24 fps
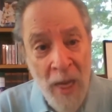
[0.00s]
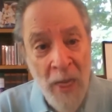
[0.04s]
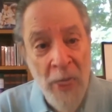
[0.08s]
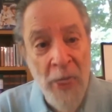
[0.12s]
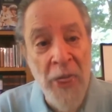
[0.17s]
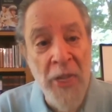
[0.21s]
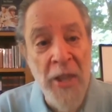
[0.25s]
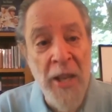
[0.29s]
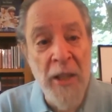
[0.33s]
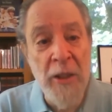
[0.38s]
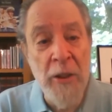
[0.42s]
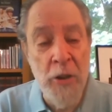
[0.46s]

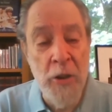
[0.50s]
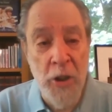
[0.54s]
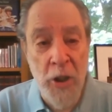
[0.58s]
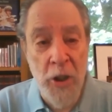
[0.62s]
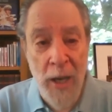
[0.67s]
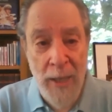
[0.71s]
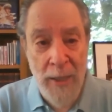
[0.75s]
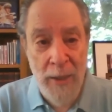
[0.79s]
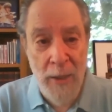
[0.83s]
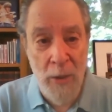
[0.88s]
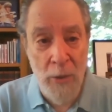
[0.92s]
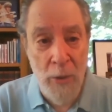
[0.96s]
theater
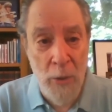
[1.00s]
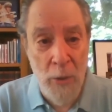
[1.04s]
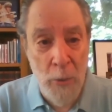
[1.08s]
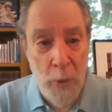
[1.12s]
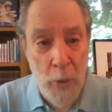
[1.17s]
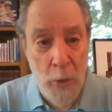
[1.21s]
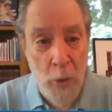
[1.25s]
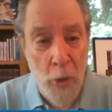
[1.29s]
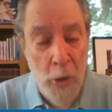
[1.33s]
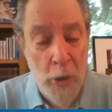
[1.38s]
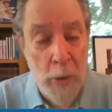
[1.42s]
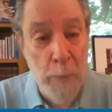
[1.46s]
chain in New
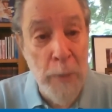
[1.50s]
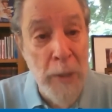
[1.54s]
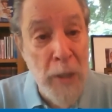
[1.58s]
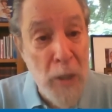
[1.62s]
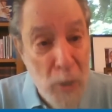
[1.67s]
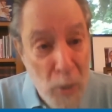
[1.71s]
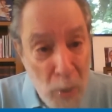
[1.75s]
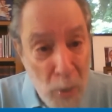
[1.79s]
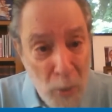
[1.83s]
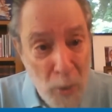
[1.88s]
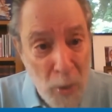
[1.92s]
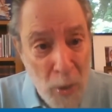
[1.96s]
York
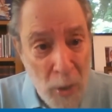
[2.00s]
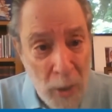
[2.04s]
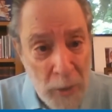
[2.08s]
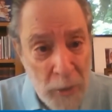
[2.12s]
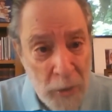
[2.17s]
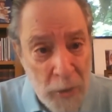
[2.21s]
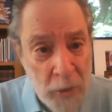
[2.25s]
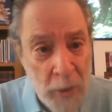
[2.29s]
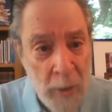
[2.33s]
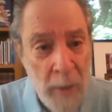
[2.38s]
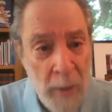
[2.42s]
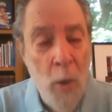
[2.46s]

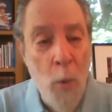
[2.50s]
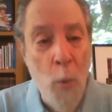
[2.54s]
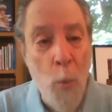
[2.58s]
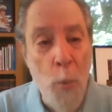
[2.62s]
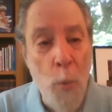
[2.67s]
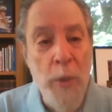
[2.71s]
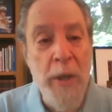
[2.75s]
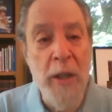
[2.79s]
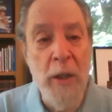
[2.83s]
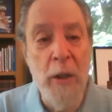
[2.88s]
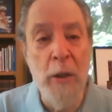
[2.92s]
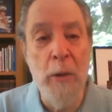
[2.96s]
because
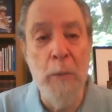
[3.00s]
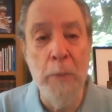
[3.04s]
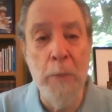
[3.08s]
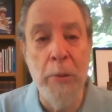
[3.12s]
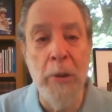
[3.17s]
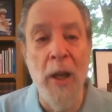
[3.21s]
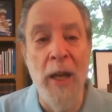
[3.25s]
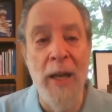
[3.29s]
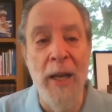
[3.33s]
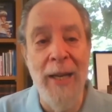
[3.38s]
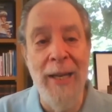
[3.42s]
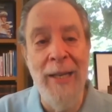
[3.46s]
we could
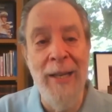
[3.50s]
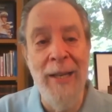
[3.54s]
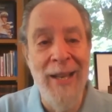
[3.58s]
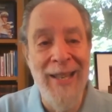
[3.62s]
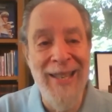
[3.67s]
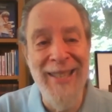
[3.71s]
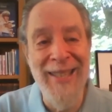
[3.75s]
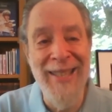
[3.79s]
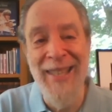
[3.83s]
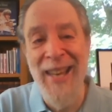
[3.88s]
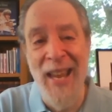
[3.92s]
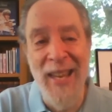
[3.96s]
play
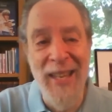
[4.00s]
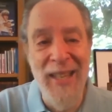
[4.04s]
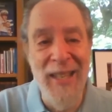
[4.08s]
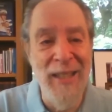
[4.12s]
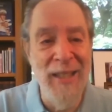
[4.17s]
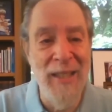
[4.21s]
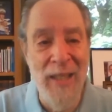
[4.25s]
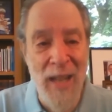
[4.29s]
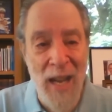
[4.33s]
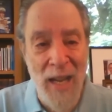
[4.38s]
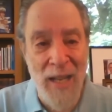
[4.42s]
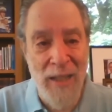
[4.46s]
day and
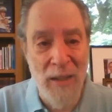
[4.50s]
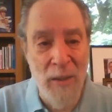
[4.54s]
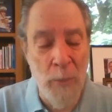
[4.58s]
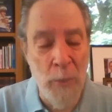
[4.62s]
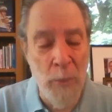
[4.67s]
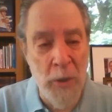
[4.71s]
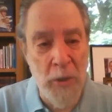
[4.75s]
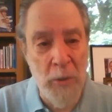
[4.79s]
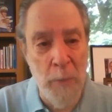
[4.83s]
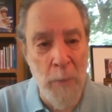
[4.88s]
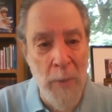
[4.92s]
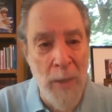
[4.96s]
date,
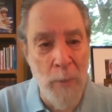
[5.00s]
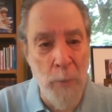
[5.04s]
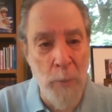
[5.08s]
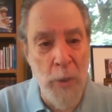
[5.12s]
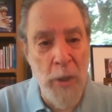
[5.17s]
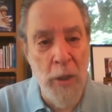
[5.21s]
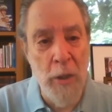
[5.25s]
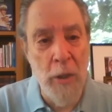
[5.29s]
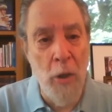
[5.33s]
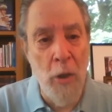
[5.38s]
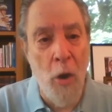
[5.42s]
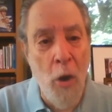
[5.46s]
which meant we
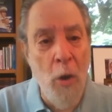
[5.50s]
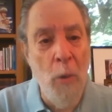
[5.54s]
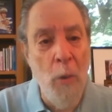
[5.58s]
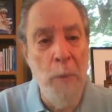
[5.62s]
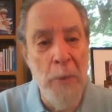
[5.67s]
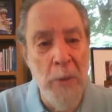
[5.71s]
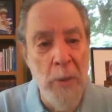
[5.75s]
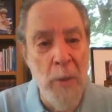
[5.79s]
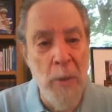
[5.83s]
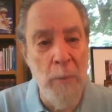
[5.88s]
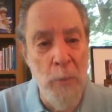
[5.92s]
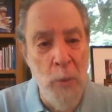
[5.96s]
could
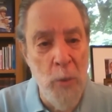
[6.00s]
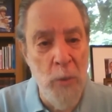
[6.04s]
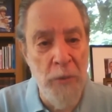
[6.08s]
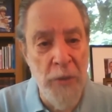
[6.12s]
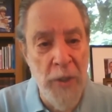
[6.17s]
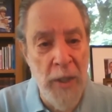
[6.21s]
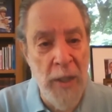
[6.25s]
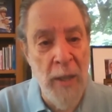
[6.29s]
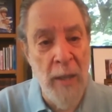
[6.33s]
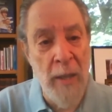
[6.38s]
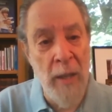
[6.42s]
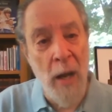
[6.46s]
open a
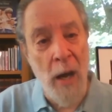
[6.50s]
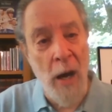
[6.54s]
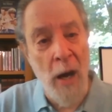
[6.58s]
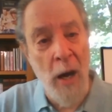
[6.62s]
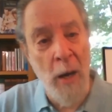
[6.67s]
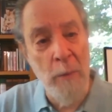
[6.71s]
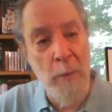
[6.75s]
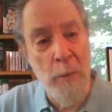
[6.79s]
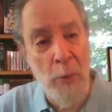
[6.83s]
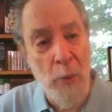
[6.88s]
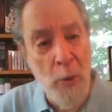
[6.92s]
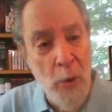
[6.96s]
movie
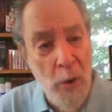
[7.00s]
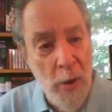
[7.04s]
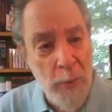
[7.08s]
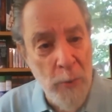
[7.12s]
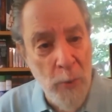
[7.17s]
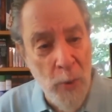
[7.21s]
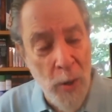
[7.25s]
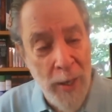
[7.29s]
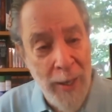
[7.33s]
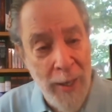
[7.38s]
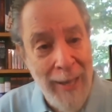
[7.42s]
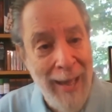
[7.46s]
on
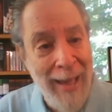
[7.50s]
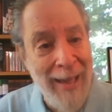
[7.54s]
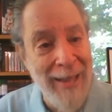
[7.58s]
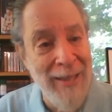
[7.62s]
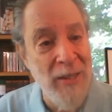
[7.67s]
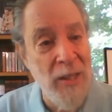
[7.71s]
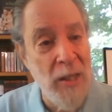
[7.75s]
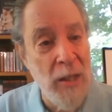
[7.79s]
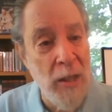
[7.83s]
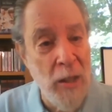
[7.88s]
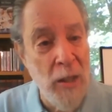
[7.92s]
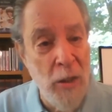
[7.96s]
Broadway and
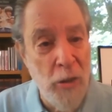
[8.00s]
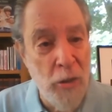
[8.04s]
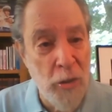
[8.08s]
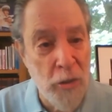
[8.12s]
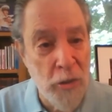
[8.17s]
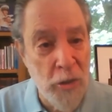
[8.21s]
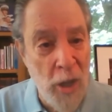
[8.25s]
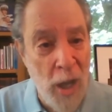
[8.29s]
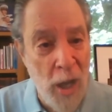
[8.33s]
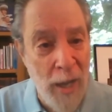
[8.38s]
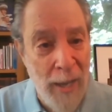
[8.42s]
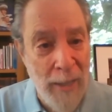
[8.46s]
the East
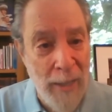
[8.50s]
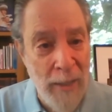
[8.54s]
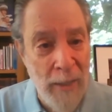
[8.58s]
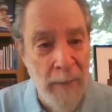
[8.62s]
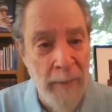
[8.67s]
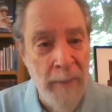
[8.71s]
Side.